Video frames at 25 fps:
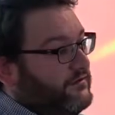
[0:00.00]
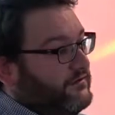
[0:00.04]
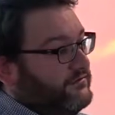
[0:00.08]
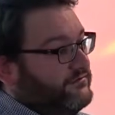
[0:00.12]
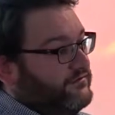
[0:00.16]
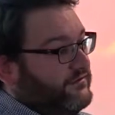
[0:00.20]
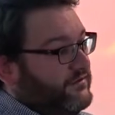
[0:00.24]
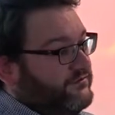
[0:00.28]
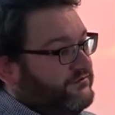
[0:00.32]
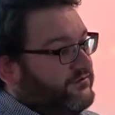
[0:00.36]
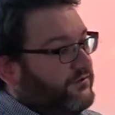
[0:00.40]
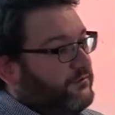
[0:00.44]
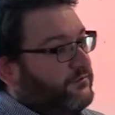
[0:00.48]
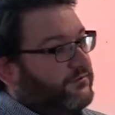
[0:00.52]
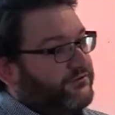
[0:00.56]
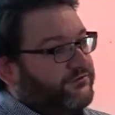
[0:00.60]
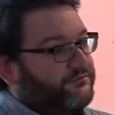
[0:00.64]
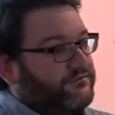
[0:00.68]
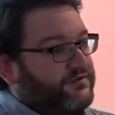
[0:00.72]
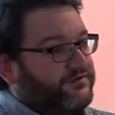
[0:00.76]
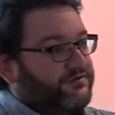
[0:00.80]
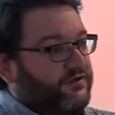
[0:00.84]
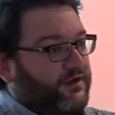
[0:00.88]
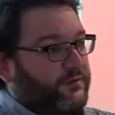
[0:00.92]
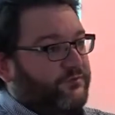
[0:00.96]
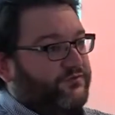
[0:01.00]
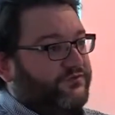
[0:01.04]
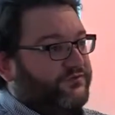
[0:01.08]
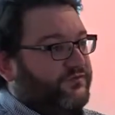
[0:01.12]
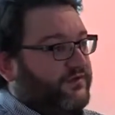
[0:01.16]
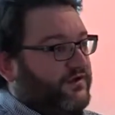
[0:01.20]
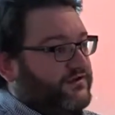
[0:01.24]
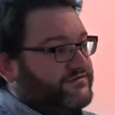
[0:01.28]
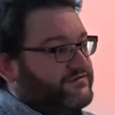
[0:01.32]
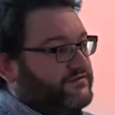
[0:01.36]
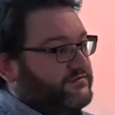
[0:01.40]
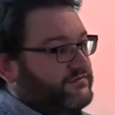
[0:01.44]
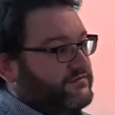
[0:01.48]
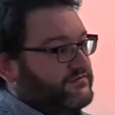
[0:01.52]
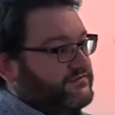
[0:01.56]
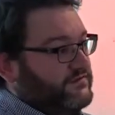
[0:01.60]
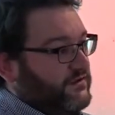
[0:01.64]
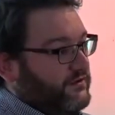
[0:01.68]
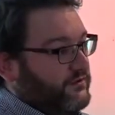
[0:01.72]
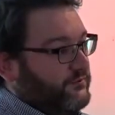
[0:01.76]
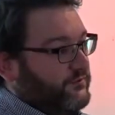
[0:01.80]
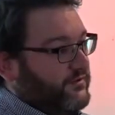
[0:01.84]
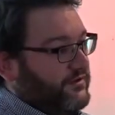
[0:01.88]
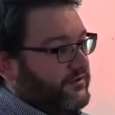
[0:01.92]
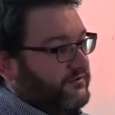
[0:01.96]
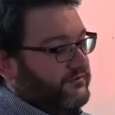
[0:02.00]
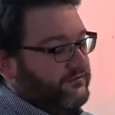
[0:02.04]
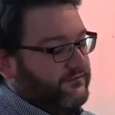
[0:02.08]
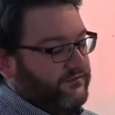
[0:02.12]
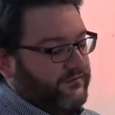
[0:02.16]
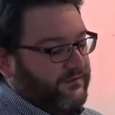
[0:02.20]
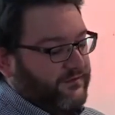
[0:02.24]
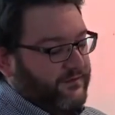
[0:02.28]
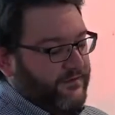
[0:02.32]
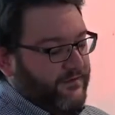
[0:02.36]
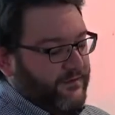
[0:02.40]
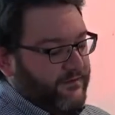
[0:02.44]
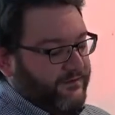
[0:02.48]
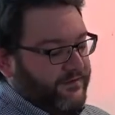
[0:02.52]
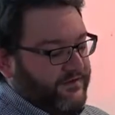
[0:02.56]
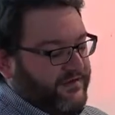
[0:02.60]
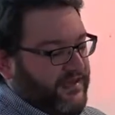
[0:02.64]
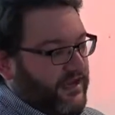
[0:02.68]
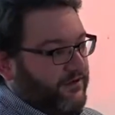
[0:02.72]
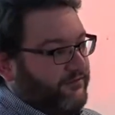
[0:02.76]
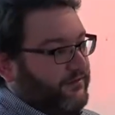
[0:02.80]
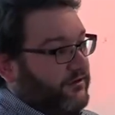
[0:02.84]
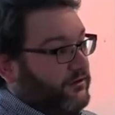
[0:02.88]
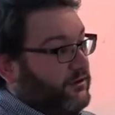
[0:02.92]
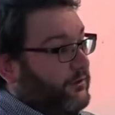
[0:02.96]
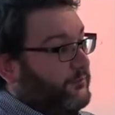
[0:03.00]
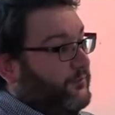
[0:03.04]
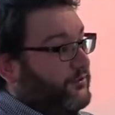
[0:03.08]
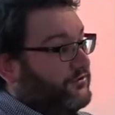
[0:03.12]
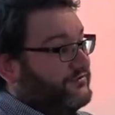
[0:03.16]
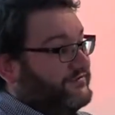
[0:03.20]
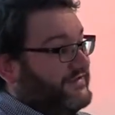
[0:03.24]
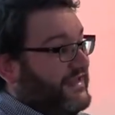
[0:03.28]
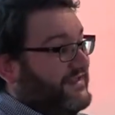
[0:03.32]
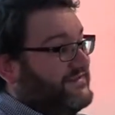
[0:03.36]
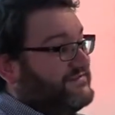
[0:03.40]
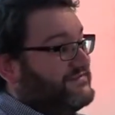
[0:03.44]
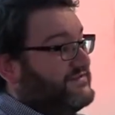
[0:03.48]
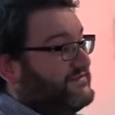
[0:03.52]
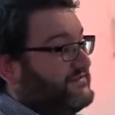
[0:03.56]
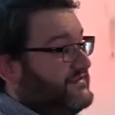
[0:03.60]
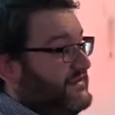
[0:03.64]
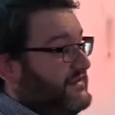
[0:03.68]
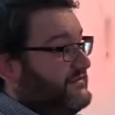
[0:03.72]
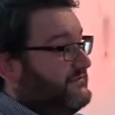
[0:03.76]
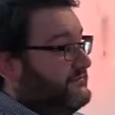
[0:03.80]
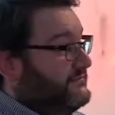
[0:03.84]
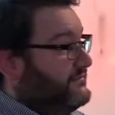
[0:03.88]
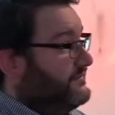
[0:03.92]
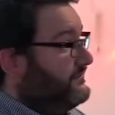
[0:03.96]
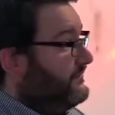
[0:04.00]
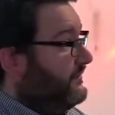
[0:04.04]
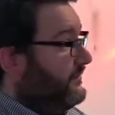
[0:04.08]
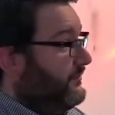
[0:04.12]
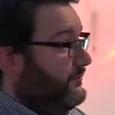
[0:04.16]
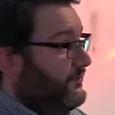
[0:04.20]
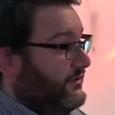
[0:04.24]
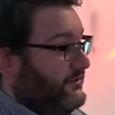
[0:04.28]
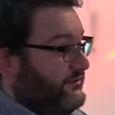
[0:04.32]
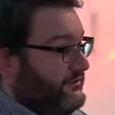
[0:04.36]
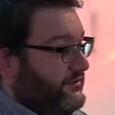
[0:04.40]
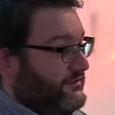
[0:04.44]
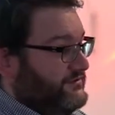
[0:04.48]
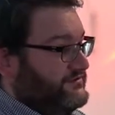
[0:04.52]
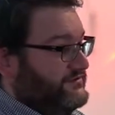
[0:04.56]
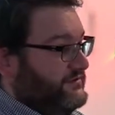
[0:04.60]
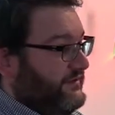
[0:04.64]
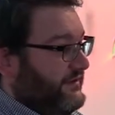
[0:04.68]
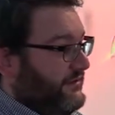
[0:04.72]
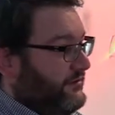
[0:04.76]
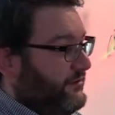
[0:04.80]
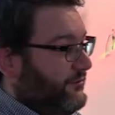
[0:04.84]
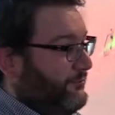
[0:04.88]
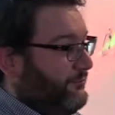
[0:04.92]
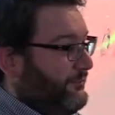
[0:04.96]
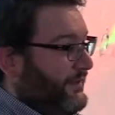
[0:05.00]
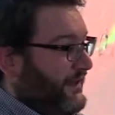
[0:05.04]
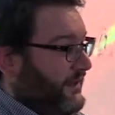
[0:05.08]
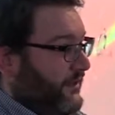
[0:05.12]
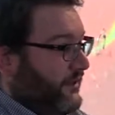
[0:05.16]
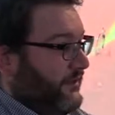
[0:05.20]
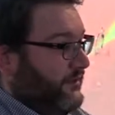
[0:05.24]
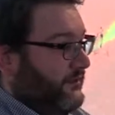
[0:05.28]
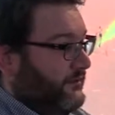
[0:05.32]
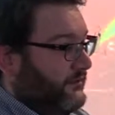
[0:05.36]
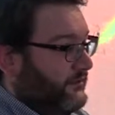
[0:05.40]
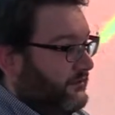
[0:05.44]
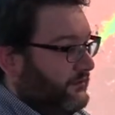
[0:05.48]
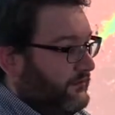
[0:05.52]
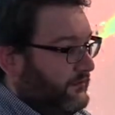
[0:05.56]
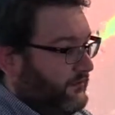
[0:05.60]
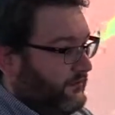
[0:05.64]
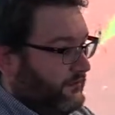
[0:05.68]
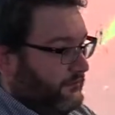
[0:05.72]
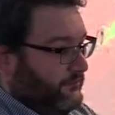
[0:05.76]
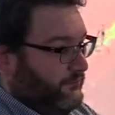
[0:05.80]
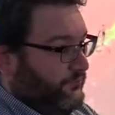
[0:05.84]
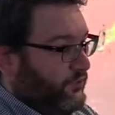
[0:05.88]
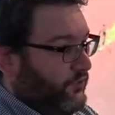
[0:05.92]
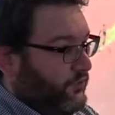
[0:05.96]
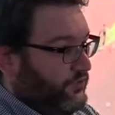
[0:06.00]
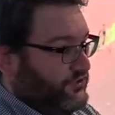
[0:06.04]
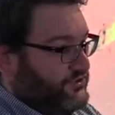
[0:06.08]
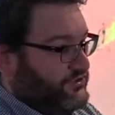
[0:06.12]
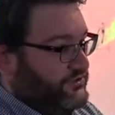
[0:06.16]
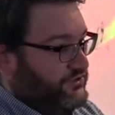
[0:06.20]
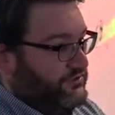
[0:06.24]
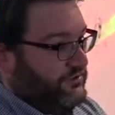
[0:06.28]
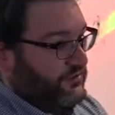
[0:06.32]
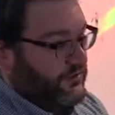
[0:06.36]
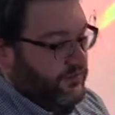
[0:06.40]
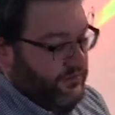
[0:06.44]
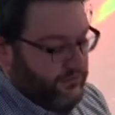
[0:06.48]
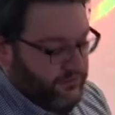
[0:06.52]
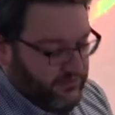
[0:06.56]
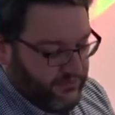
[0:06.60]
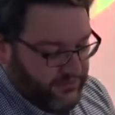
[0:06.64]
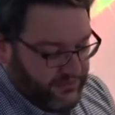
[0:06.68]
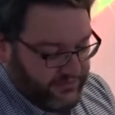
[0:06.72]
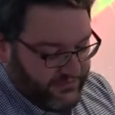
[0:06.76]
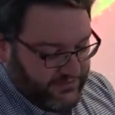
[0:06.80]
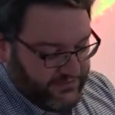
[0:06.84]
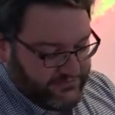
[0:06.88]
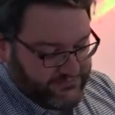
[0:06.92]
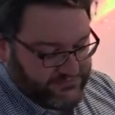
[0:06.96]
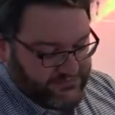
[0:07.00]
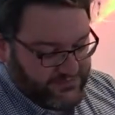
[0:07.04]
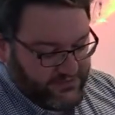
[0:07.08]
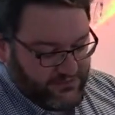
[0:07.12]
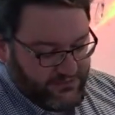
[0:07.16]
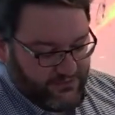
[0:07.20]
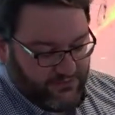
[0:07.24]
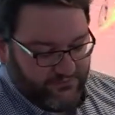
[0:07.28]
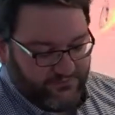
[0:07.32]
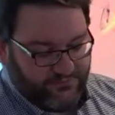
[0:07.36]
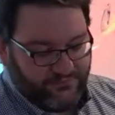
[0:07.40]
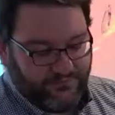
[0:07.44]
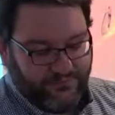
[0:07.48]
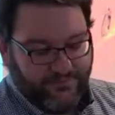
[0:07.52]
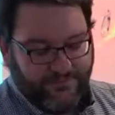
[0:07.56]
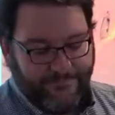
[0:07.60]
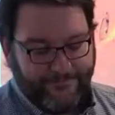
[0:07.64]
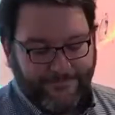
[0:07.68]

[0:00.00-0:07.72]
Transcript: So they're 2 or 3 times faster than the solar wind. They carry a lot more density than the solar wind does, so they're a bigger push against the Earth.